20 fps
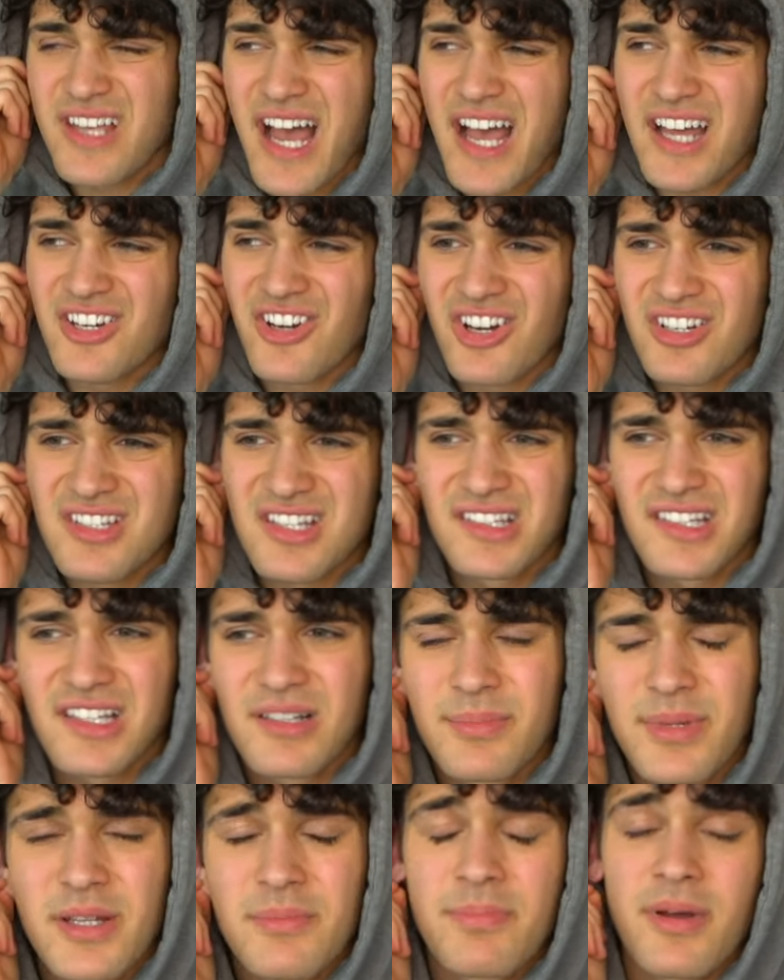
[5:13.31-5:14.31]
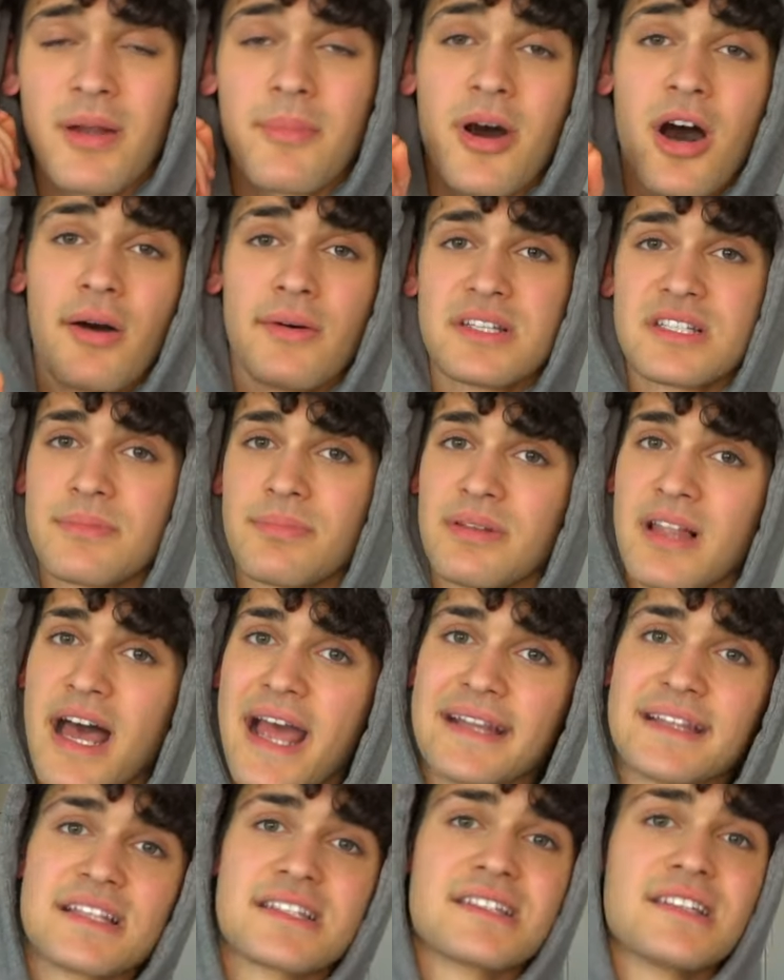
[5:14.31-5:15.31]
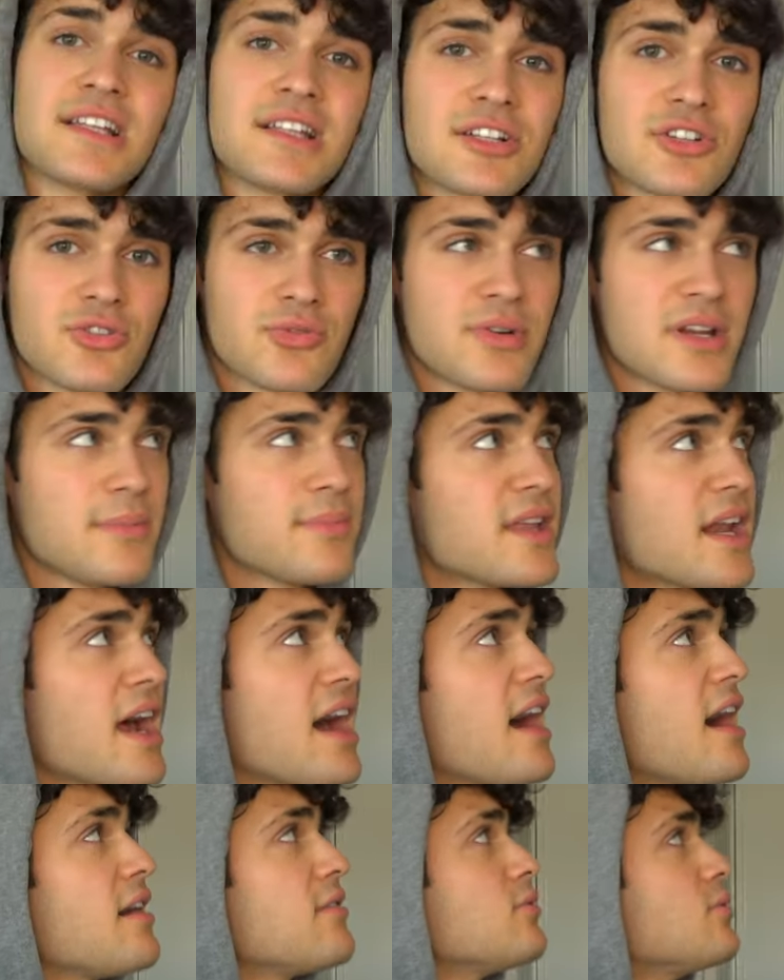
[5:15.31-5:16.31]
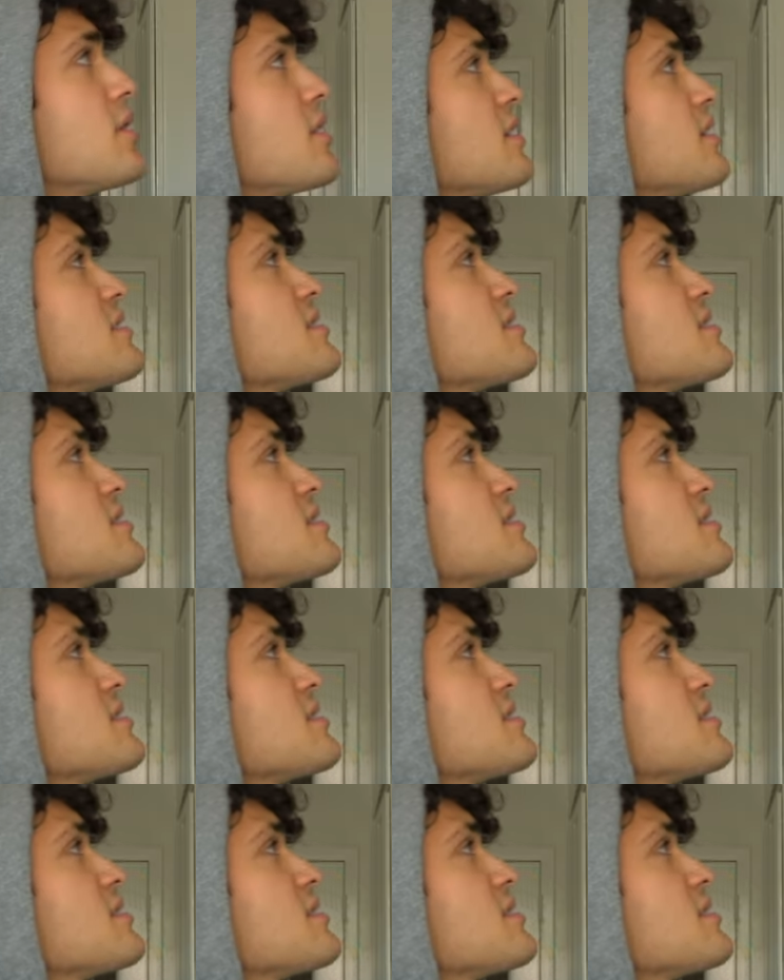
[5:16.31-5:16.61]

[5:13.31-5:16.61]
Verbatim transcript: yeah, it hurts a little bit, but I'm always applying this little cream that I have. Where is